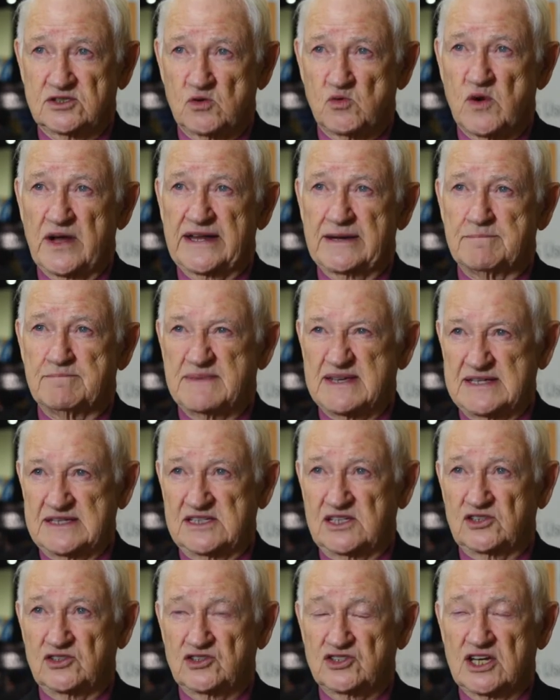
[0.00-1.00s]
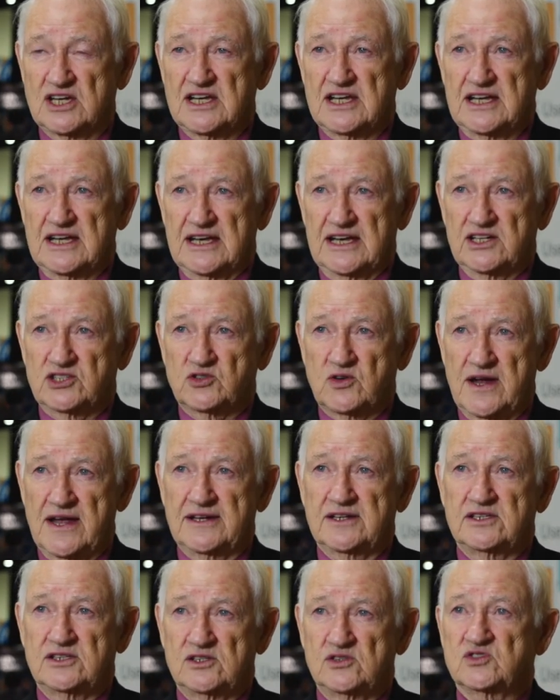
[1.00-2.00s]
to what it means, and
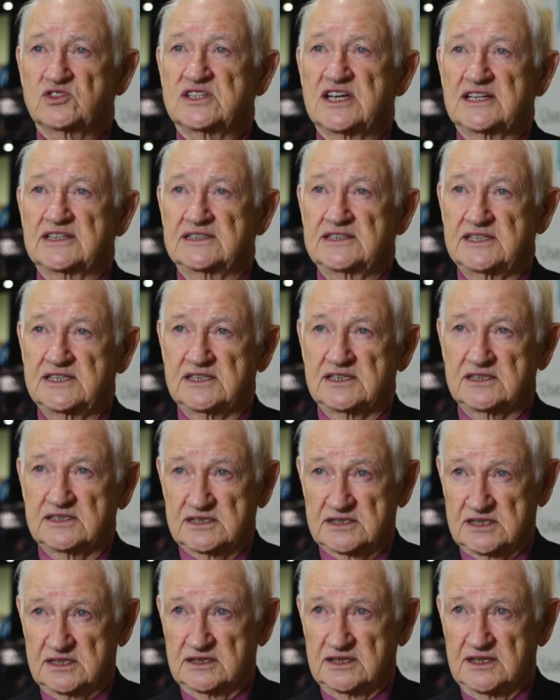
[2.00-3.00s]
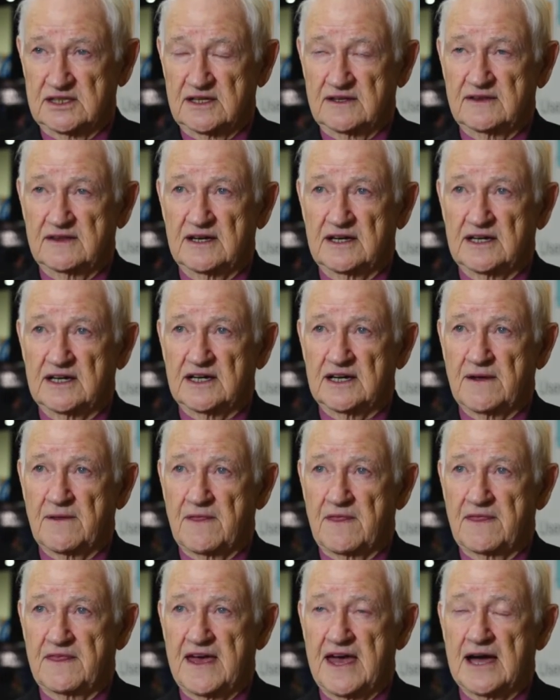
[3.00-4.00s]
trying to use techniques
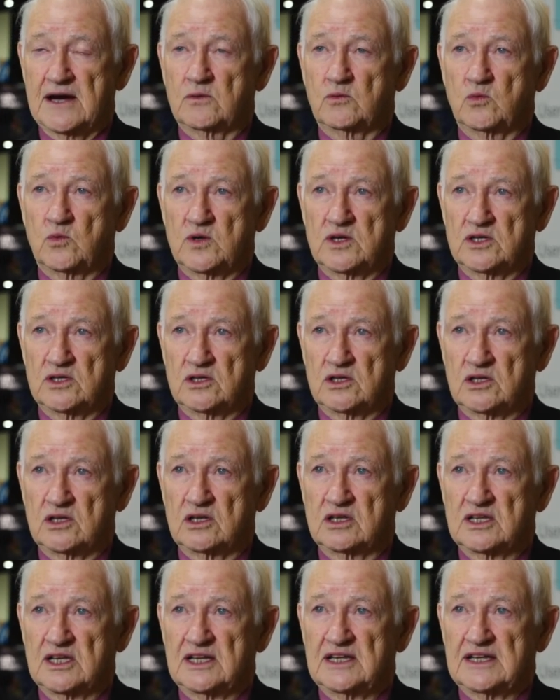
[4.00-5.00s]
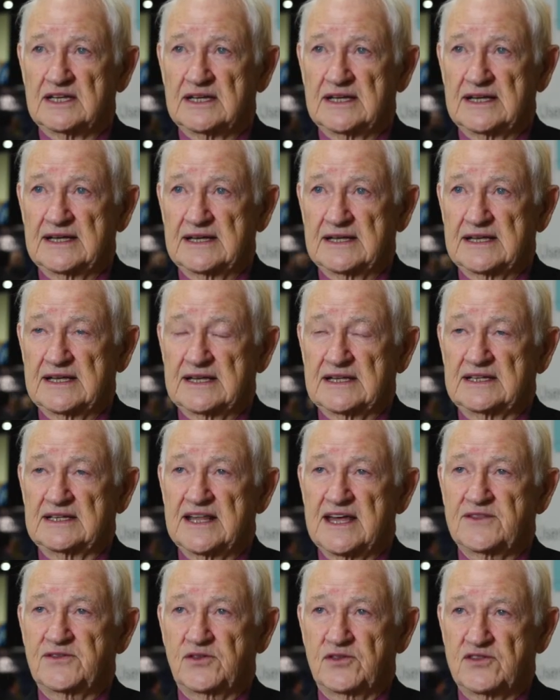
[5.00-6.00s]
that will
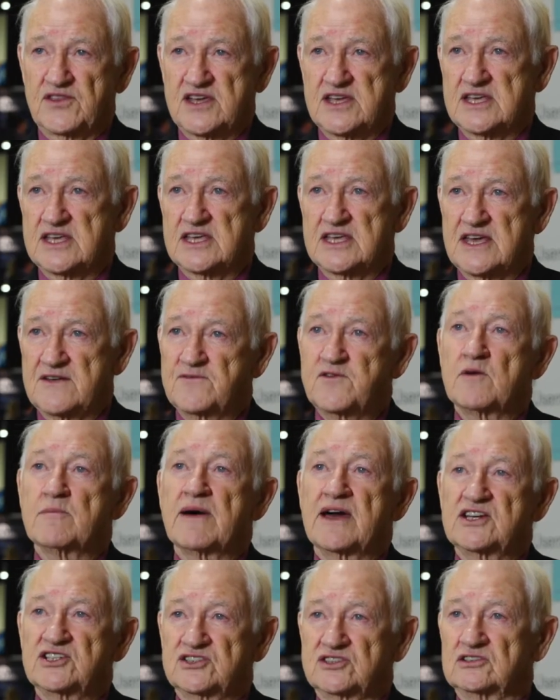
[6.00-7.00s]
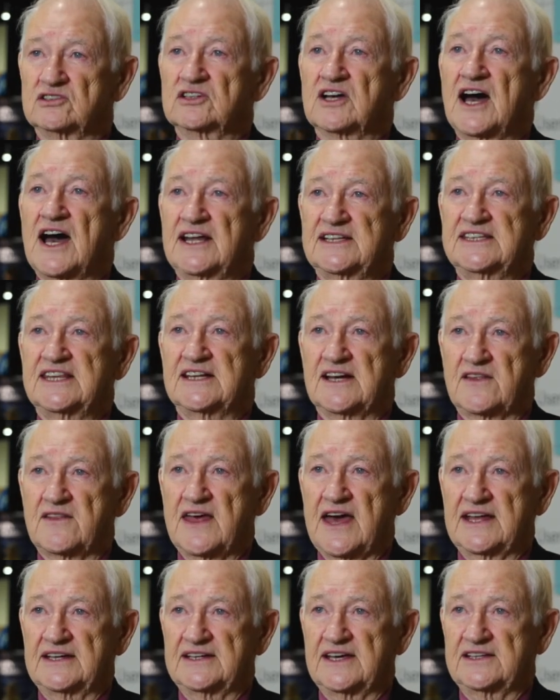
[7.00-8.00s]
let the informational content of
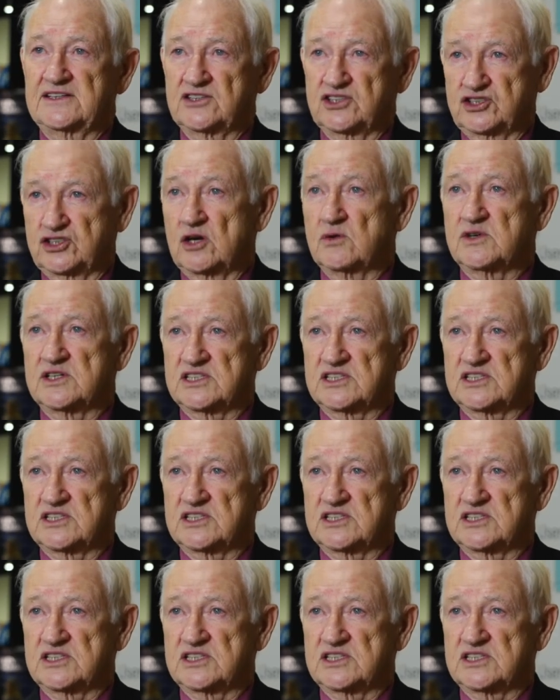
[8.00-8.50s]
that data show